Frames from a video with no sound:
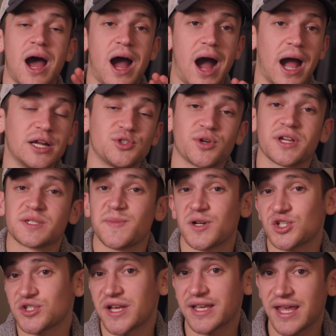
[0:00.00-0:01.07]
I drink as
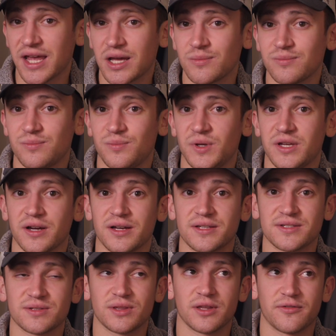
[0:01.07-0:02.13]
much as I can
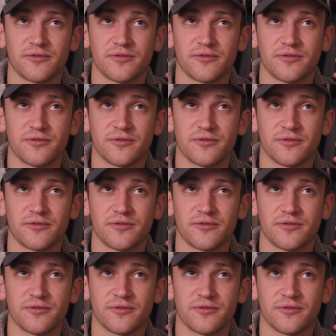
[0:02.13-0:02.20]
because the